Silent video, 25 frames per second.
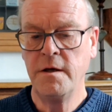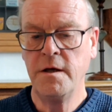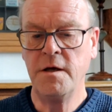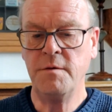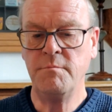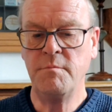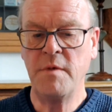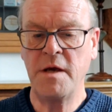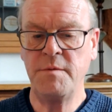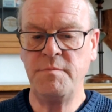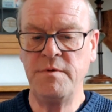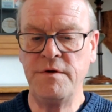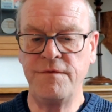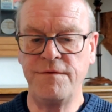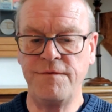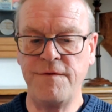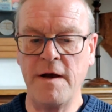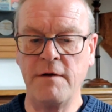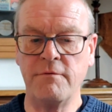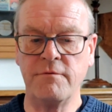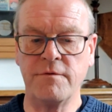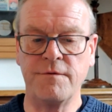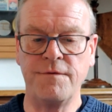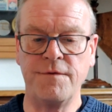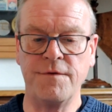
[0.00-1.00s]
It may be
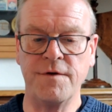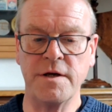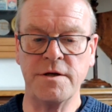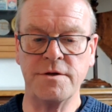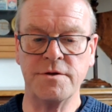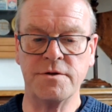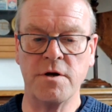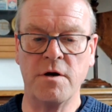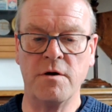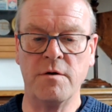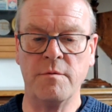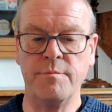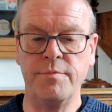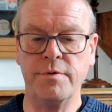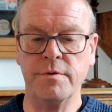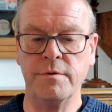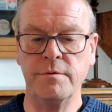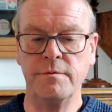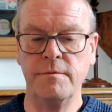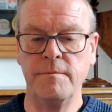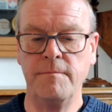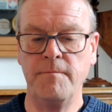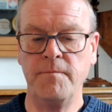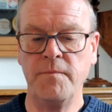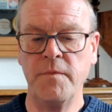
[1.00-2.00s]
felt, for
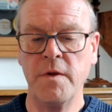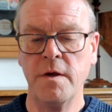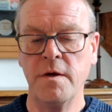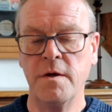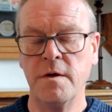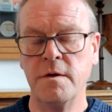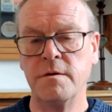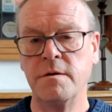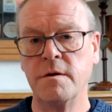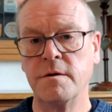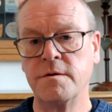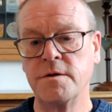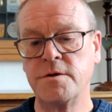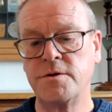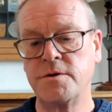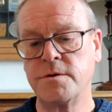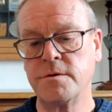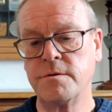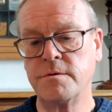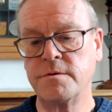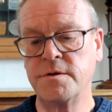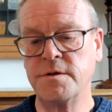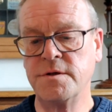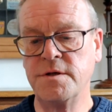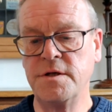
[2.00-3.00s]
example, that the
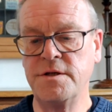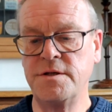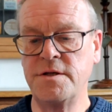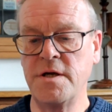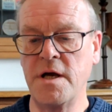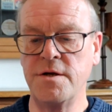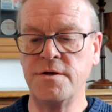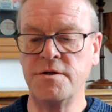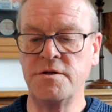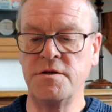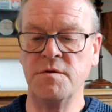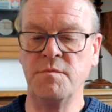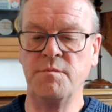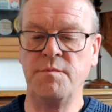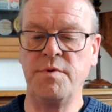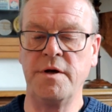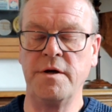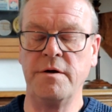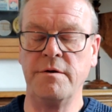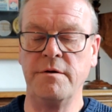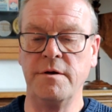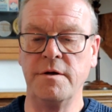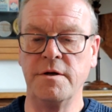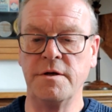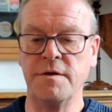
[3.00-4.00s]
shorter detention
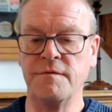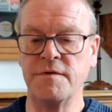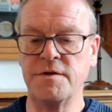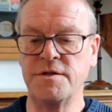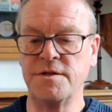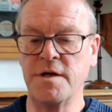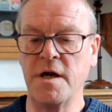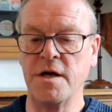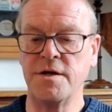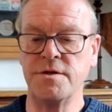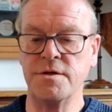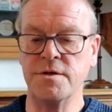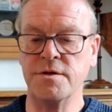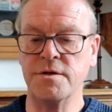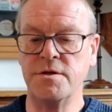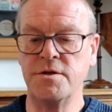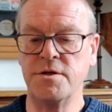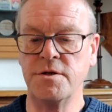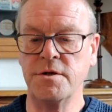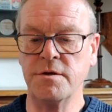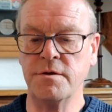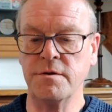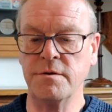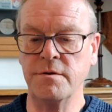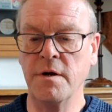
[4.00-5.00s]
period of a Section
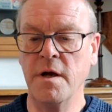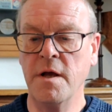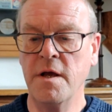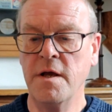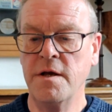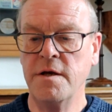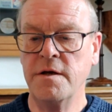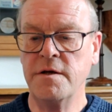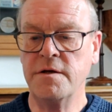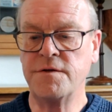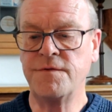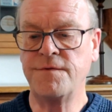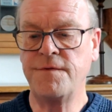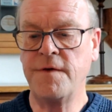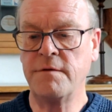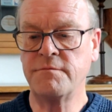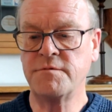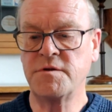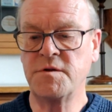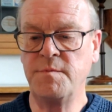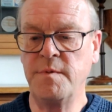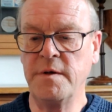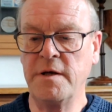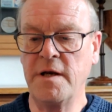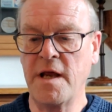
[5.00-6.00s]
2 is
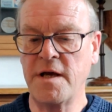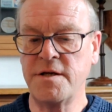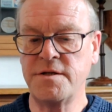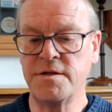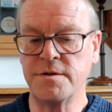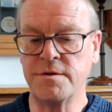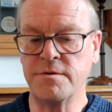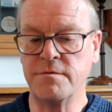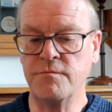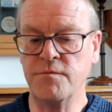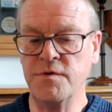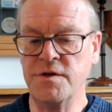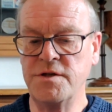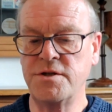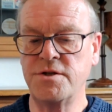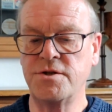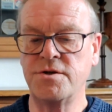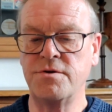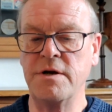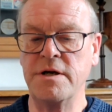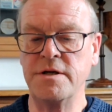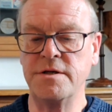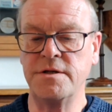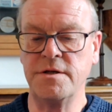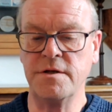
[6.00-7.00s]
felt to be less
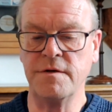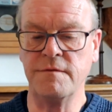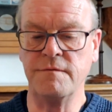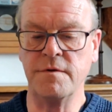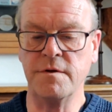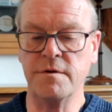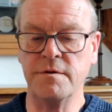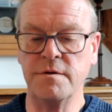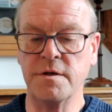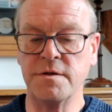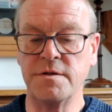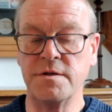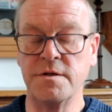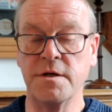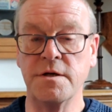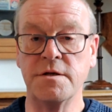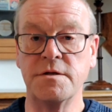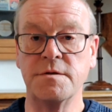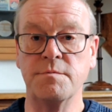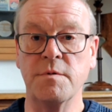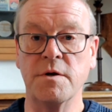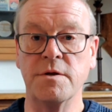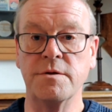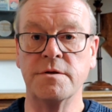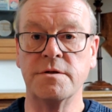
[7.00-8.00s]
restrictive than the
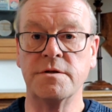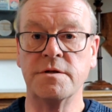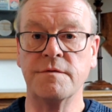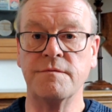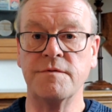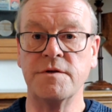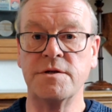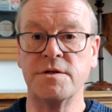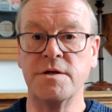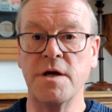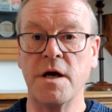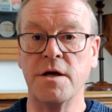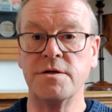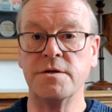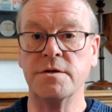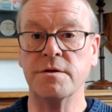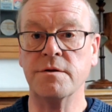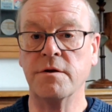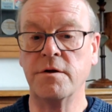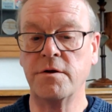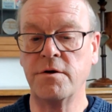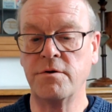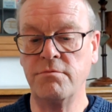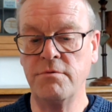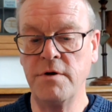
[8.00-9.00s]
6 months of a Section
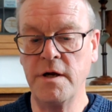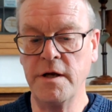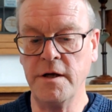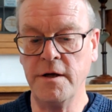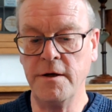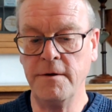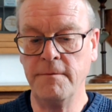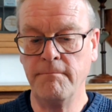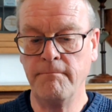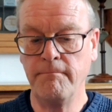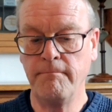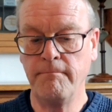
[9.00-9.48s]
3.